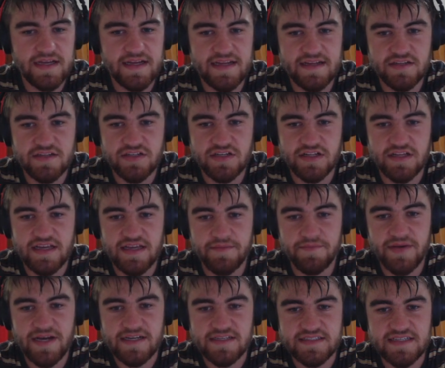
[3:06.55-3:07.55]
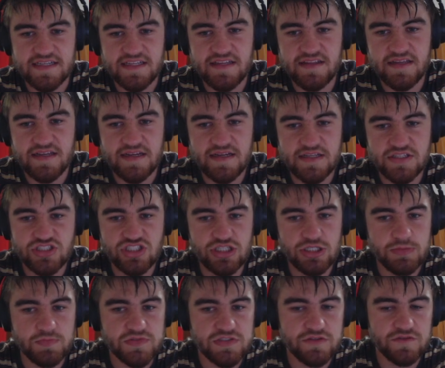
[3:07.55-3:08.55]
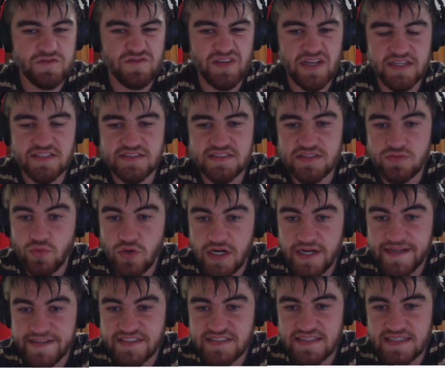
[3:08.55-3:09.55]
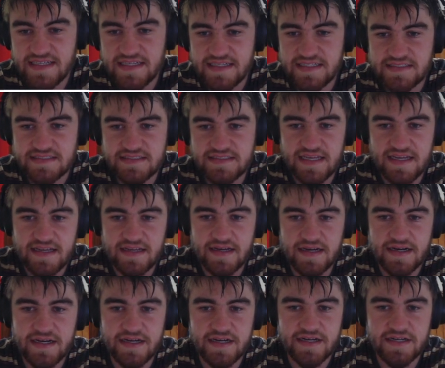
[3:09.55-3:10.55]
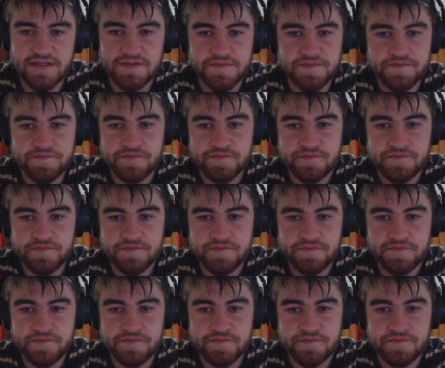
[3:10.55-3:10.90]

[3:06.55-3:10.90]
going to impact anything in terms of fantasy-wise, as they are